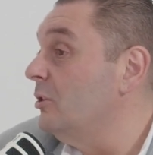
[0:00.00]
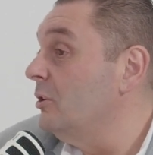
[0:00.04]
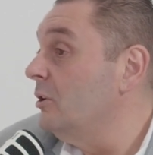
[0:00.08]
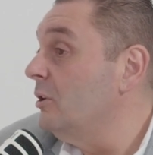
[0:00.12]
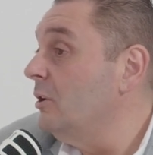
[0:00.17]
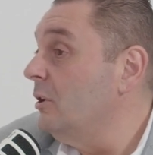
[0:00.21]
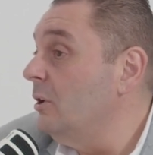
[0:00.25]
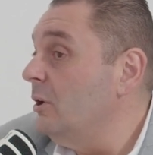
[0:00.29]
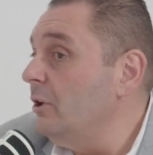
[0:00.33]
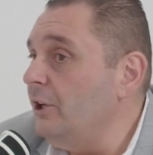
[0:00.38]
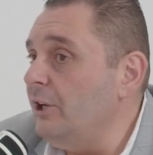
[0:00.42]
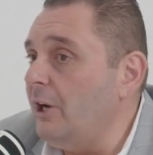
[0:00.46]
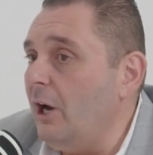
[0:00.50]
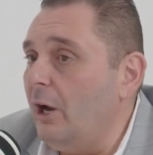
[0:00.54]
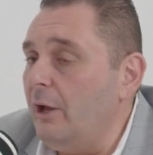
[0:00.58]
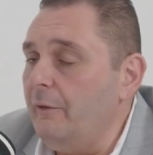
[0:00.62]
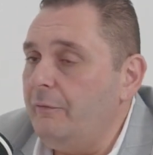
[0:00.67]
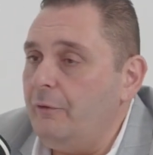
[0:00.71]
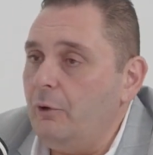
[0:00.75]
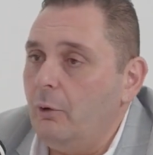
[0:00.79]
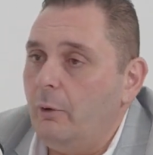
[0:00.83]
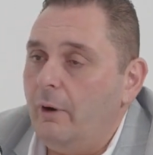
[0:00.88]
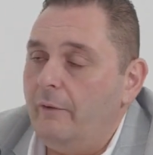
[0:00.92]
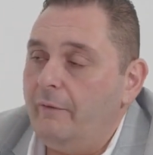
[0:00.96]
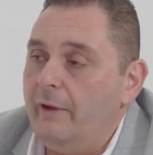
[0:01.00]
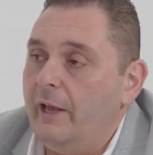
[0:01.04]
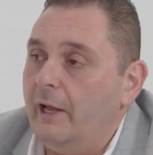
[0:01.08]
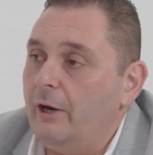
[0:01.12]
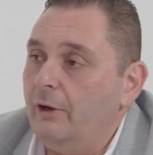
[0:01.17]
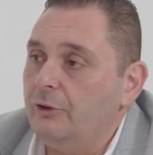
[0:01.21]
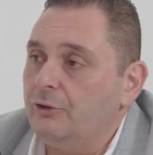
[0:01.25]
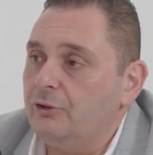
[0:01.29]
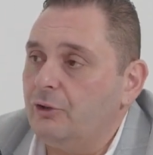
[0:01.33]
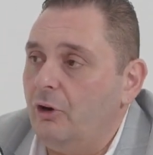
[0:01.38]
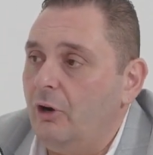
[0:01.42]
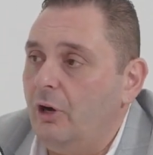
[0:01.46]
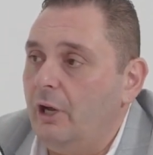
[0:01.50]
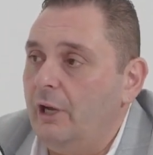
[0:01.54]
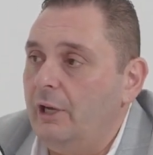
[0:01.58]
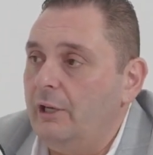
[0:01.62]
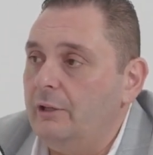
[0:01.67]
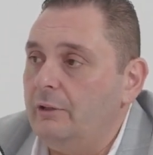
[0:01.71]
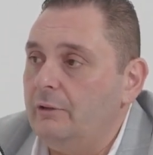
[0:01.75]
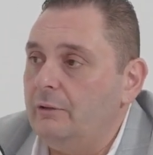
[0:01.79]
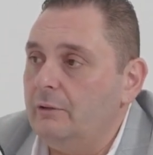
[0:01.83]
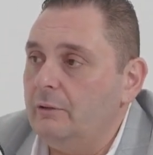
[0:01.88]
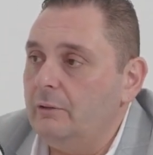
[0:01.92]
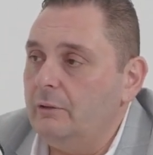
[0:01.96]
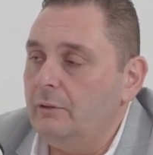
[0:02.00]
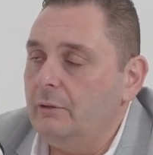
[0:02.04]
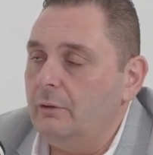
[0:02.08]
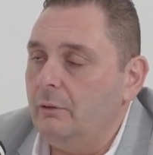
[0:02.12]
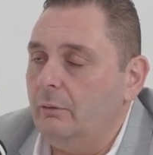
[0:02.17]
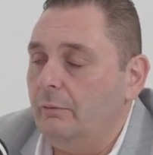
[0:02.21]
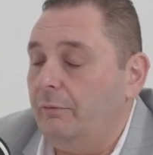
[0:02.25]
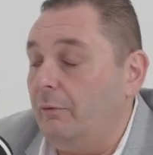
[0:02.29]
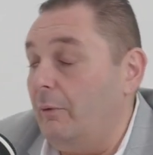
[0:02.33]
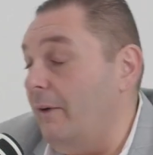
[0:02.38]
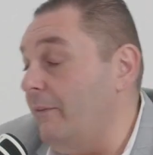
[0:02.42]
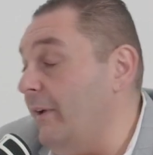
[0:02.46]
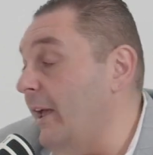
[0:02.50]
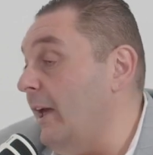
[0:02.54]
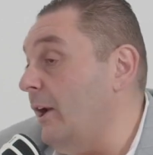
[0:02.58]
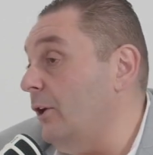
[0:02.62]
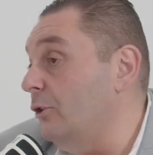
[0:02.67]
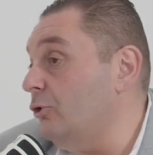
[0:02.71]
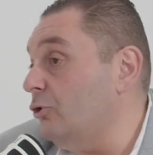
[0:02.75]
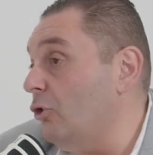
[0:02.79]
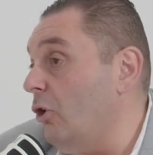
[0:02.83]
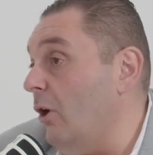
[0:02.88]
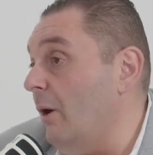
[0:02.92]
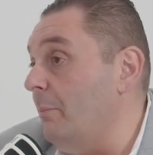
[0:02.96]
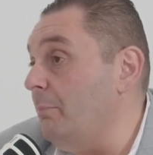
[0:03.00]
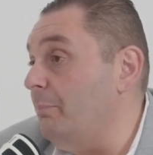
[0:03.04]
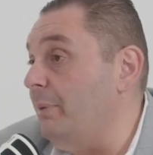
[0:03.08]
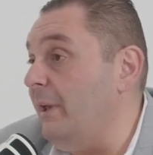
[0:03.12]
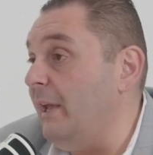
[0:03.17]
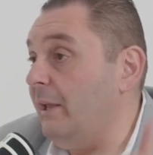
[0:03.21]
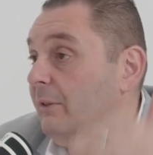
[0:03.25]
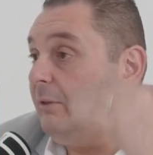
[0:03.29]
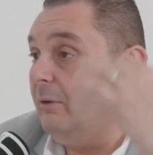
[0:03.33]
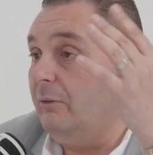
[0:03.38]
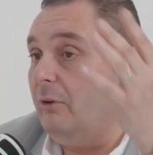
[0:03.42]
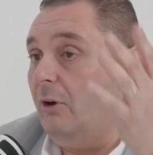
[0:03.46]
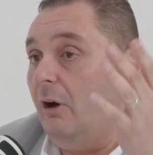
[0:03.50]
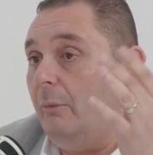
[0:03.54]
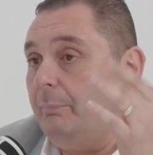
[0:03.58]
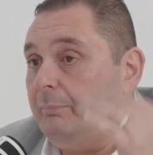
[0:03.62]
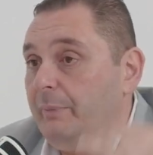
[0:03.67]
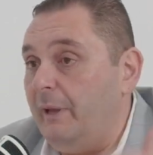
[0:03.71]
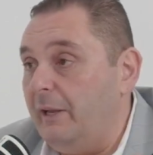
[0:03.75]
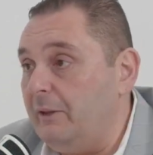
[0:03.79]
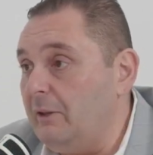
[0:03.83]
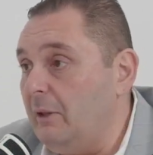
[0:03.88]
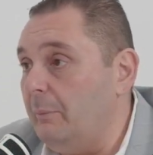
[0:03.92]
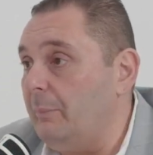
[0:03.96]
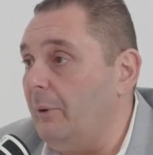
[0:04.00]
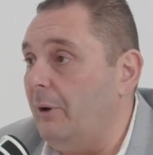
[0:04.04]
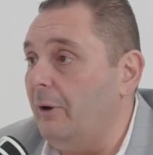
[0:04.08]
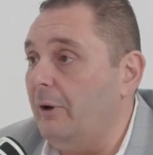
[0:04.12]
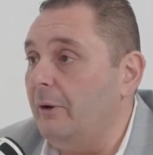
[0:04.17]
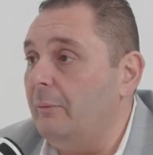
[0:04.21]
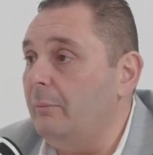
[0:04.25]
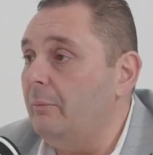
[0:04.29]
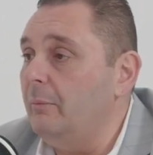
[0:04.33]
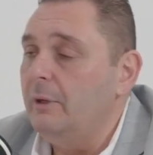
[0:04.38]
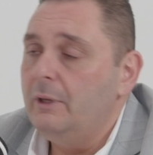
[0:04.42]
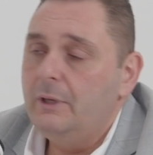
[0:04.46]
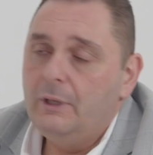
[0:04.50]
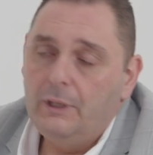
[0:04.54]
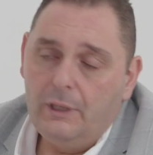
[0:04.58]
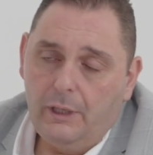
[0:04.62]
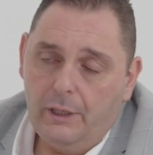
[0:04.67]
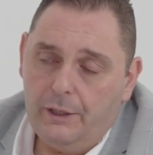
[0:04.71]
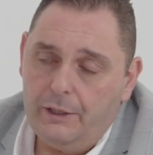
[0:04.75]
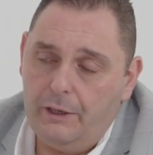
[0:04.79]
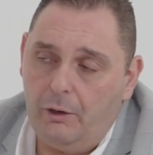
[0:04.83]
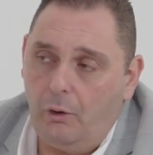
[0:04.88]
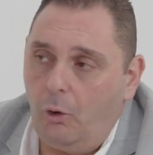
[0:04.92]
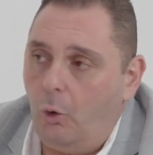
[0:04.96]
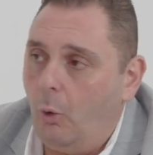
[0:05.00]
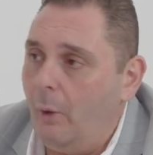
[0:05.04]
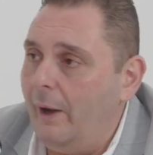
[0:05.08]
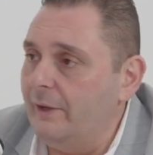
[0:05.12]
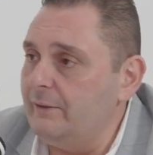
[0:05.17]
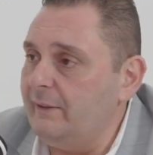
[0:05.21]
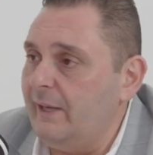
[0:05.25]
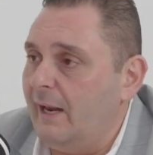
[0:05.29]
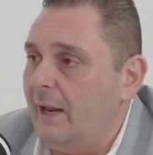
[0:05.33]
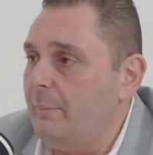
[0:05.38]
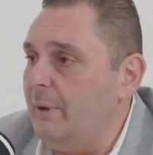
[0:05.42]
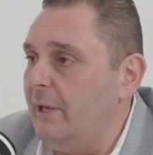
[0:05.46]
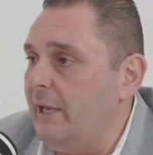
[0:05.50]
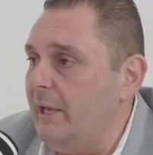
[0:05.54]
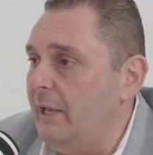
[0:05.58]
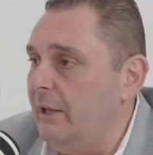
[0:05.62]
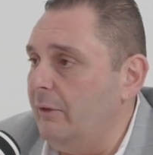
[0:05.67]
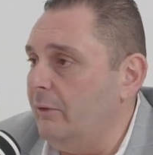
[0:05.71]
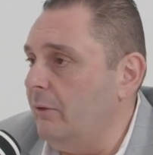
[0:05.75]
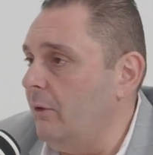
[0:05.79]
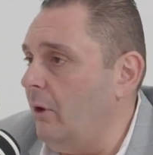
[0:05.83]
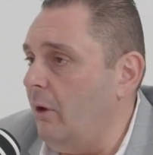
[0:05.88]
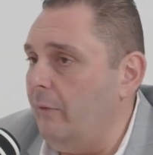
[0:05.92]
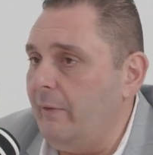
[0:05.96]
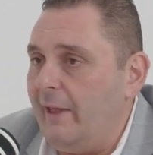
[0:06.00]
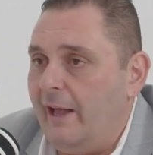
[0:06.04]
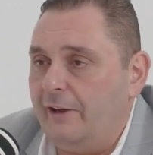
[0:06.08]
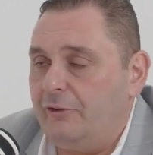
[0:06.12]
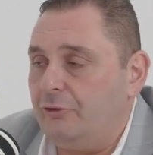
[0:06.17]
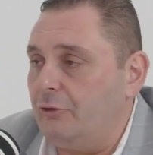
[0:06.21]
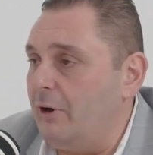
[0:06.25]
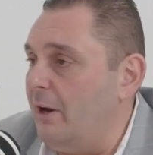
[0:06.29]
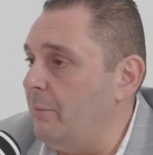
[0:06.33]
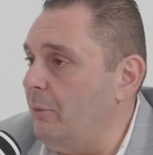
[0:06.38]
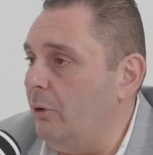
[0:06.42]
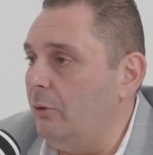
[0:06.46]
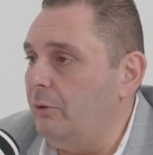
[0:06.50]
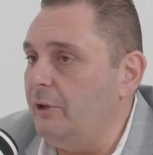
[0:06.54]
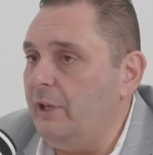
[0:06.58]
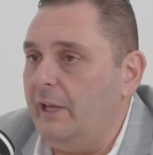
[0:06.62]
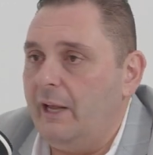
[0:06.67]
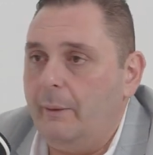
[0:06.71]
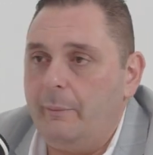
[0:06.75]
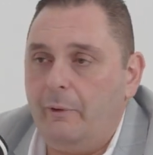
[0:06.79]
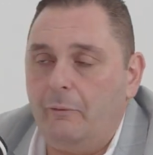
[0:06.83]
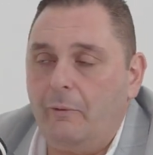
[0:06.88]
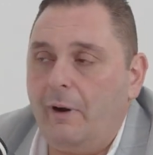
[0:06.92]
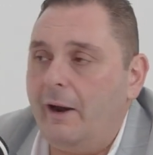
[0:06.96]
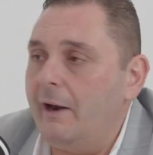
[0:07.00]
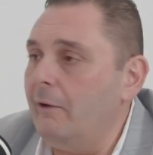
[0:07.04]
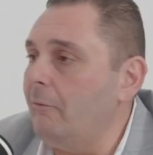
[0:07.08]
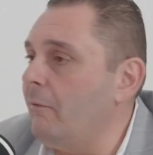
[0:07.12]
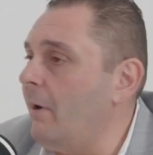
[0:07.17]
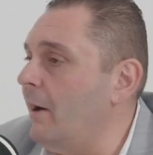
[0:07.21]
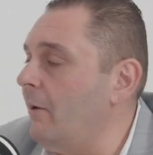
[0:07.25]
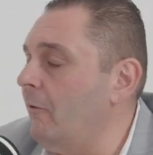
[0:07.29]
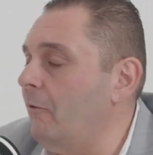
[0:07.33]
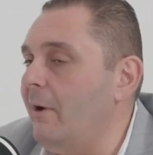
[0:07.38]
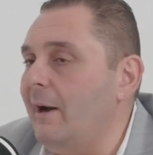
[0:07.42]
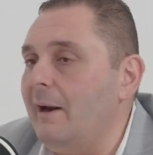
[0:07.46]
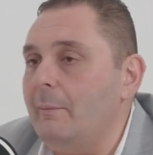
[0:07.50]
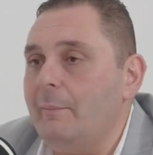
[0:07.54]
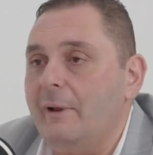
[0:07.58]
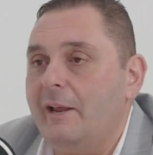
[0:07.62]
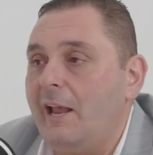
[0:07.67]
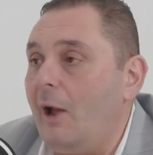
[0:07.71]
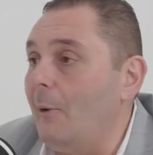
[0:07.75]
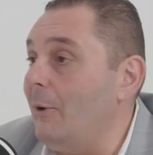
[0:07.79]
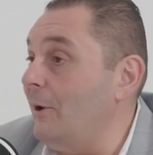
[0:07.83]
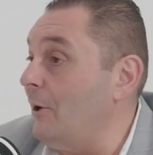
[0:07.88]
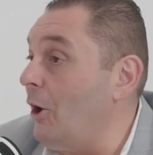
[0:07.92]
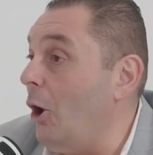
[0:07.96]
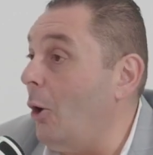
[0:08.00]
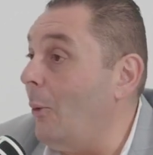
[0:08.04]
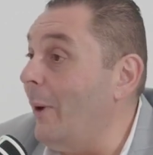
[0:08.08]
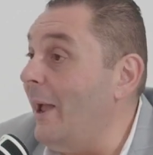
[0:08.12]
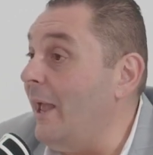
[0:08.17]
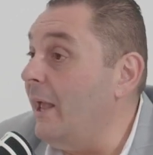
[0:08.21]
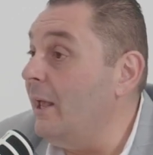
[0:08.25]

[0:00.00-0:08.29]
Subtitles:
You know, if you're ever going to try and, or forever going to try and pick the top, pick the bottom, you're always going to be on that treadmill. You're going to be running, but going nowhere.